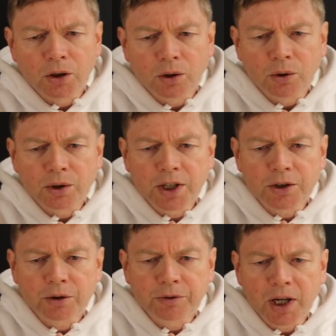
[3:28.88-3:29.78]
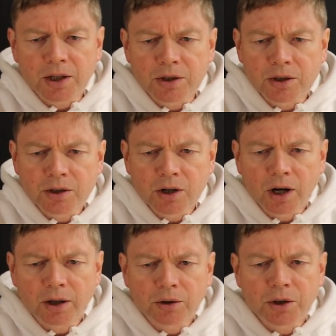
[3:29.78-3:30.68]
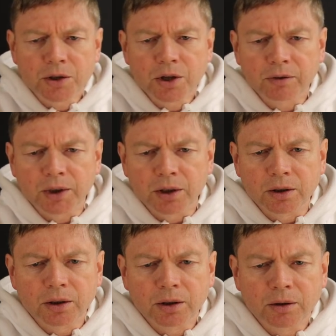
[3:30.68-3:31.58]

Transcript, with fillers: Lord, let your face shine on your servant.